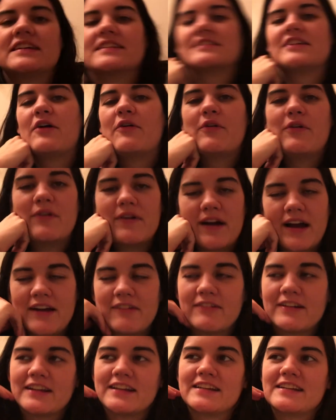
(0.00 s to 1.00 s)
So I
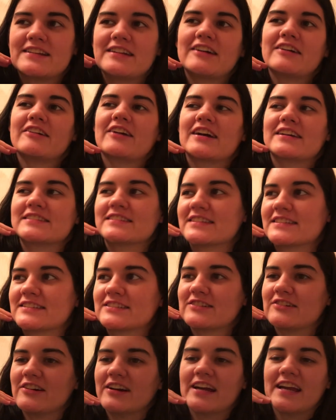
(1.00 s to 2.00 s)
wanted to tell you guys this
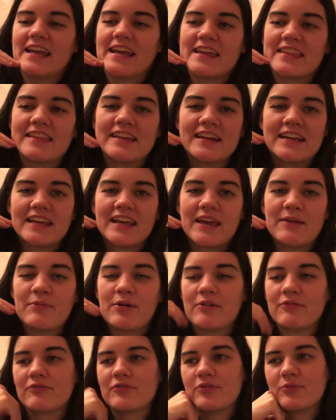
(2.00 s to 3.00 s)
story. Anthony came
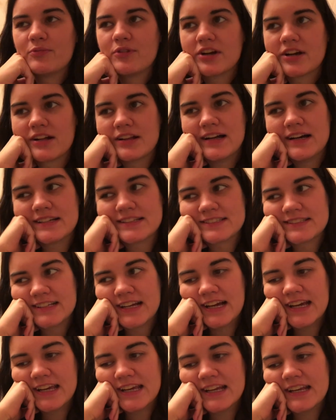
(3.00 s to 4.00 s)
home from work last
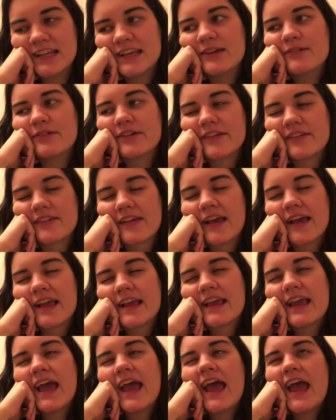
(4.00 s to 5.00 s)
night and he was
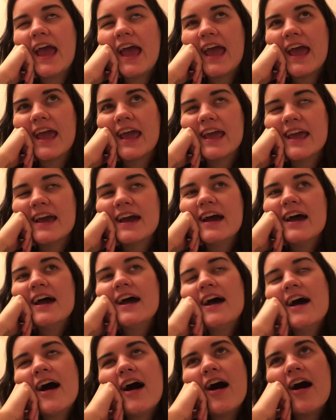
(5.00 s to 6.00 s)
like, hey,
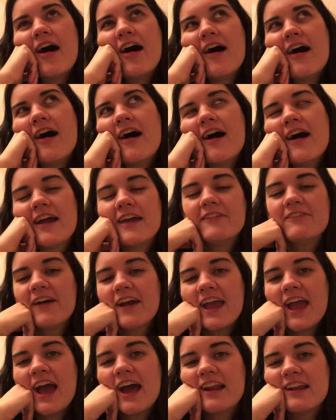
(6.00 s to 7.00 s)
uh, if I
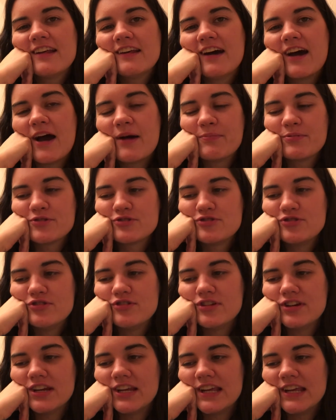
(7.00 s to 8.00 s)
had an
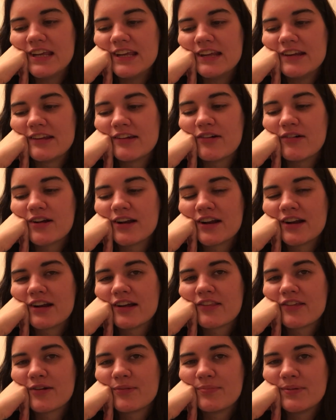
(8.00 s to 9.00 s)
opportunity to go on
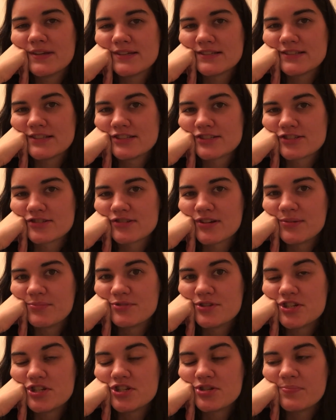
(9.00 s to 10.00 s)
another business trip
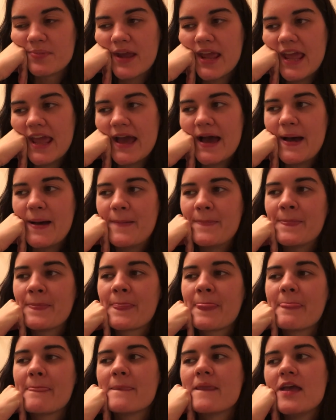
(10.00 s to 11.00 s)
to Japan,
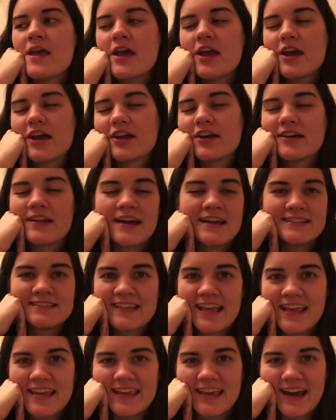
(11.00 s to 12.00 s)
could I
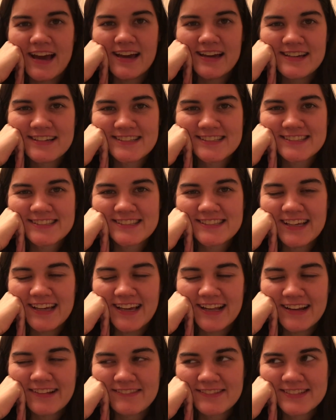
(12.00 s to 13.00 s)
say yes?
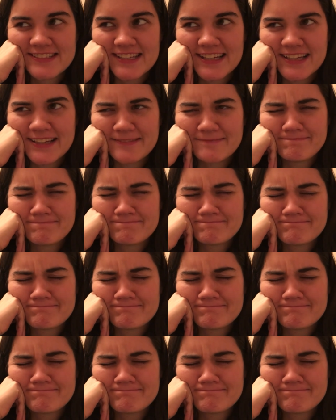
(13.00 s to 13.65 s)
And I was like,